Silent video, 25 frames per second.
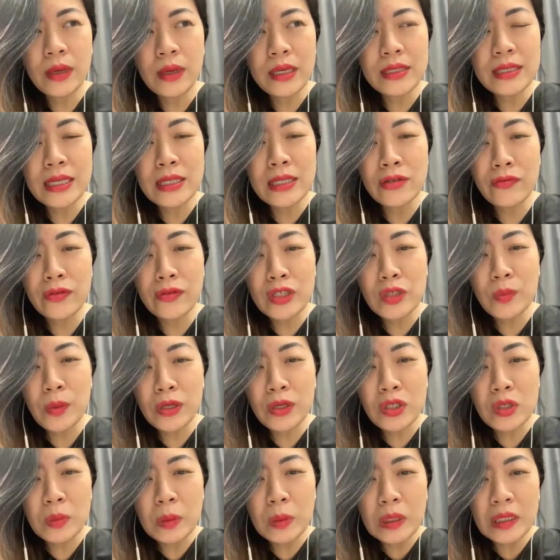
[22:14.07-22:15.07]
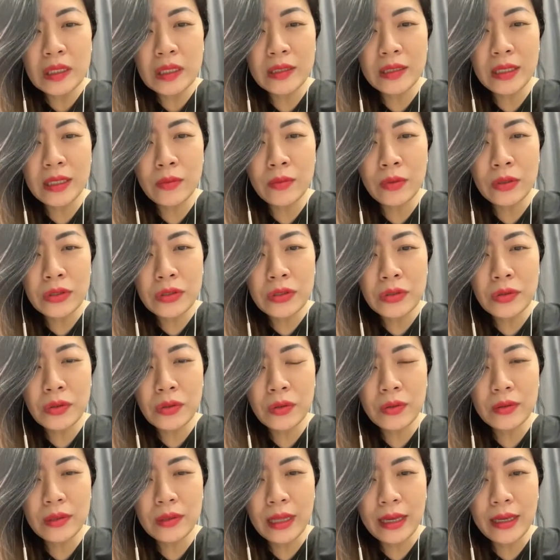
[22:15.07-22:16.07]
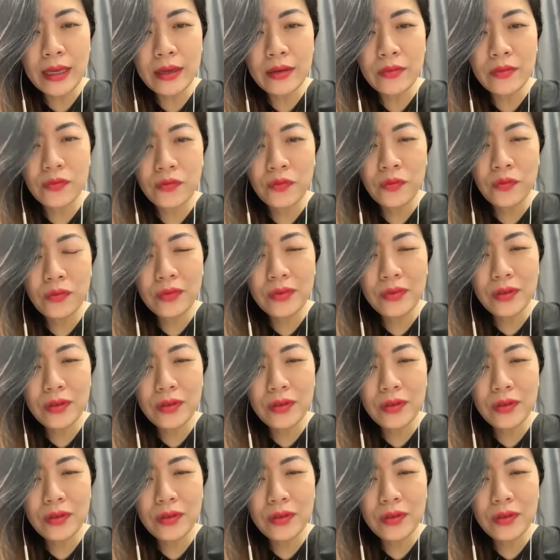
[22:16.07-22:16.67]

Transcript: My sense of responsibility was like,